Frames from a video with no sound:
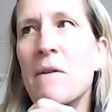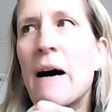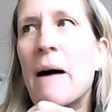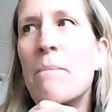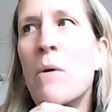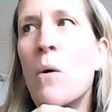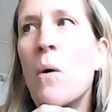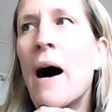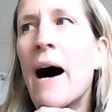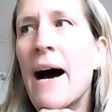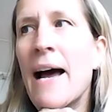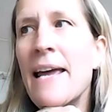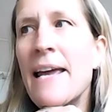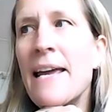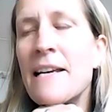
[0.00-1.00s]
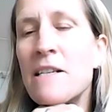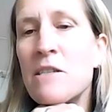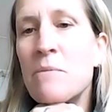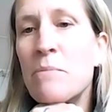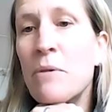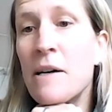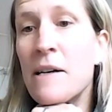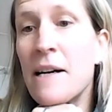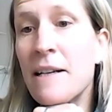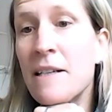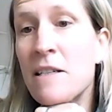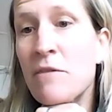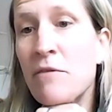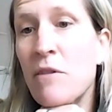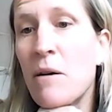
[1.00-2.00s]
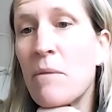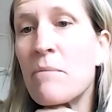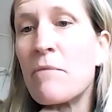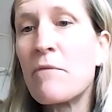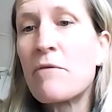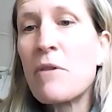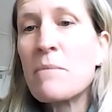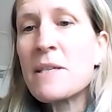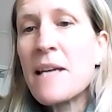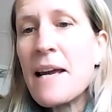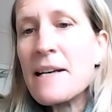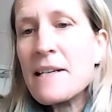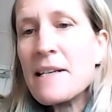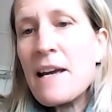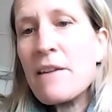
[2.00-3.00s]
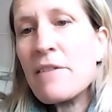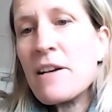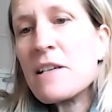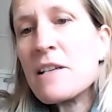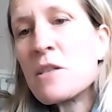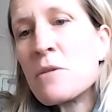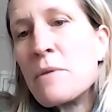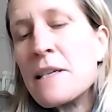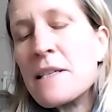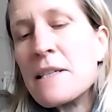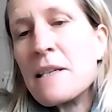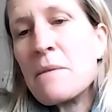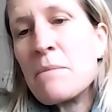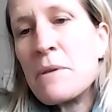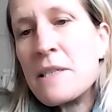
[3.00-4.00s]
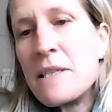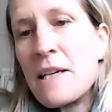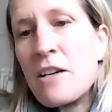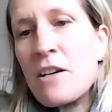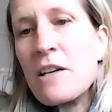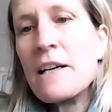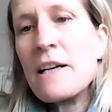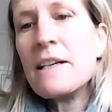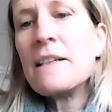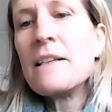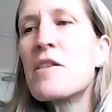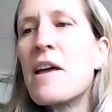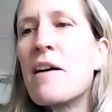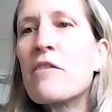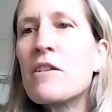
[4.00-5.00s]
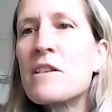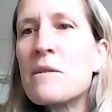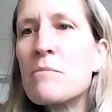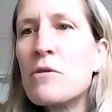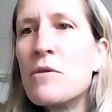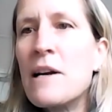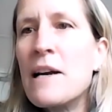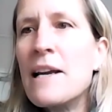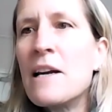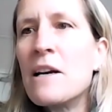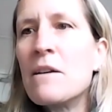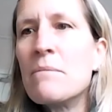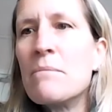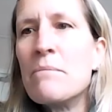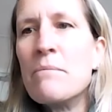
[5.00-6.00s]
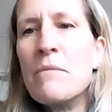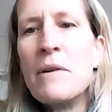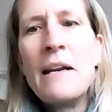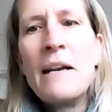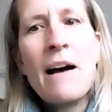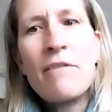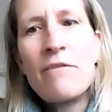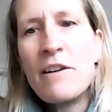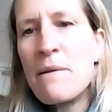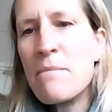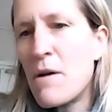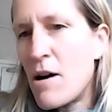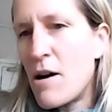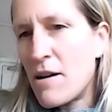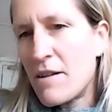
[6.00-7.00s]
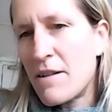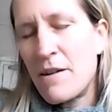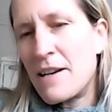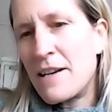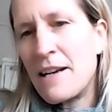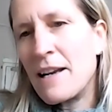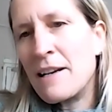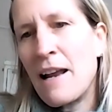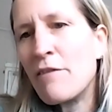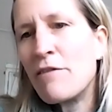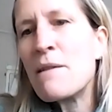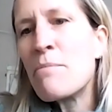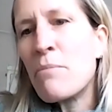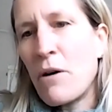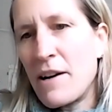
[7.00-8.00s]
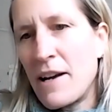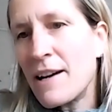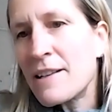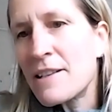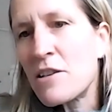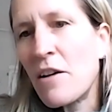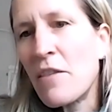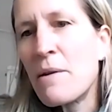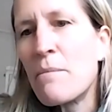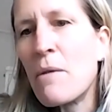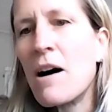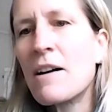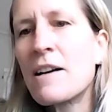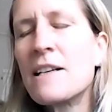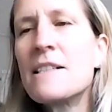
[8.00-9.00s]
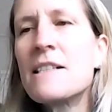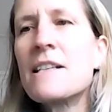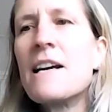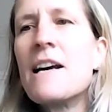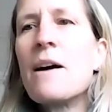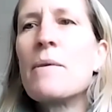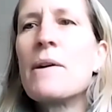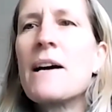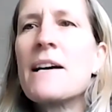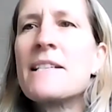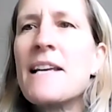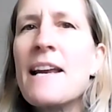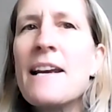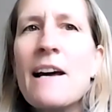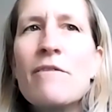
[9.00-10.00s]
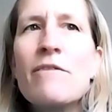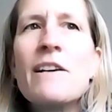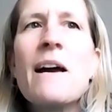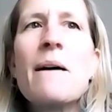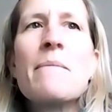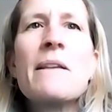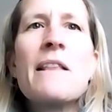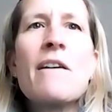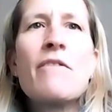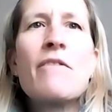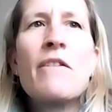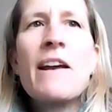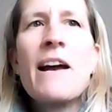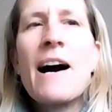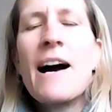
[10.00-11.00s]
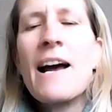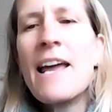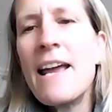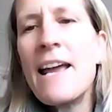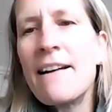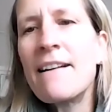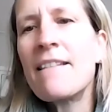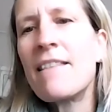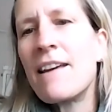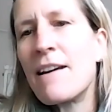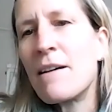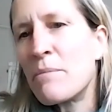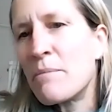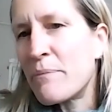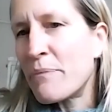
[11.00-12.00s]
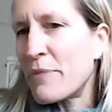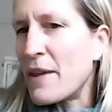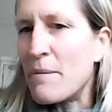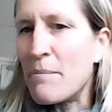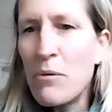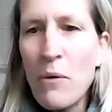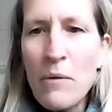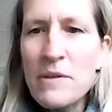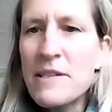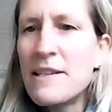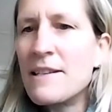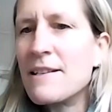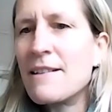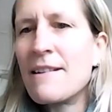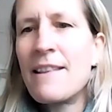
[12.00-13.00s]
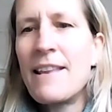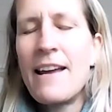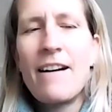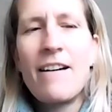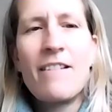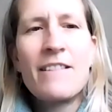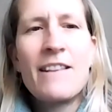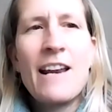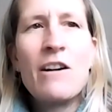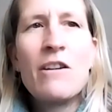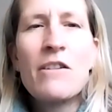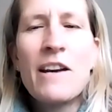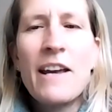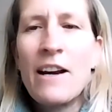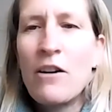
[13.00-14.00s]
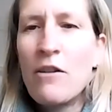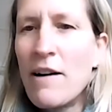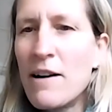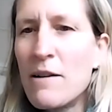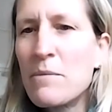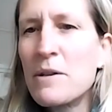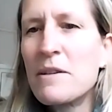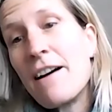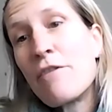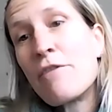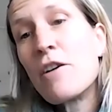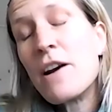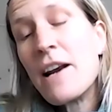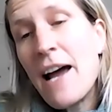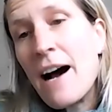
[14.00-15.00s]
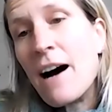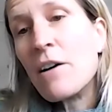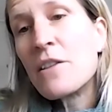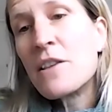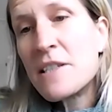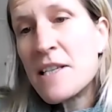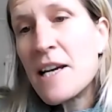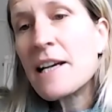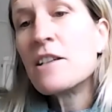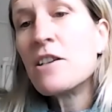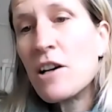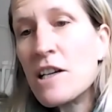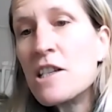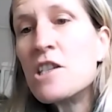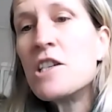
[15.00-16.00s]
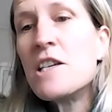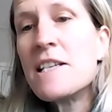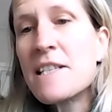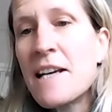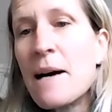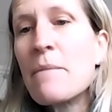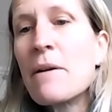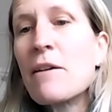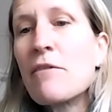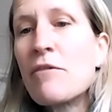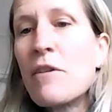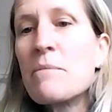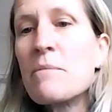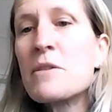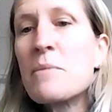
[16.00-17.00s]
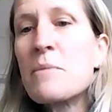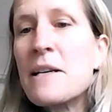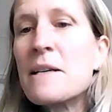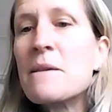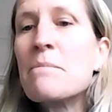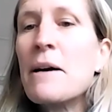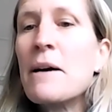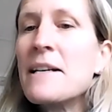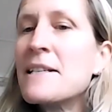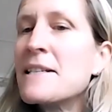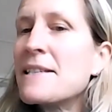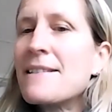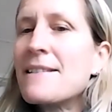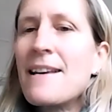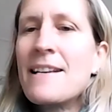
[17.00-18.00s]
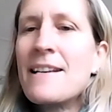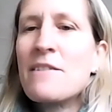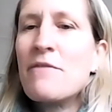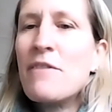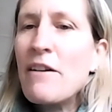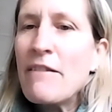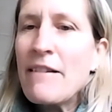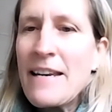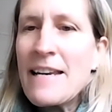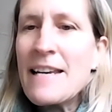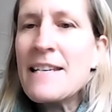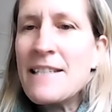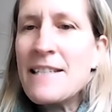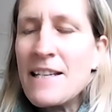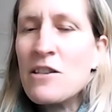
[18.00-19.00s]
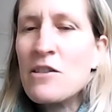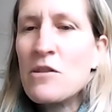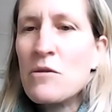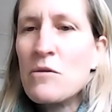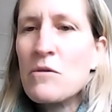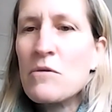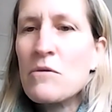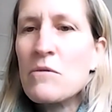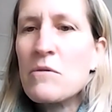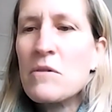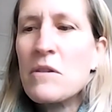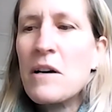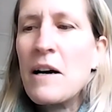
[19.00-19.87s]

more high-end products from Scandinavia, Sweden in particular. So they've got some really lovely products on the market. When I say lovely, I mean they're very high-end. They're porcelain. They look incredible. For now, the technology is coming from Sweden, but it's very easy to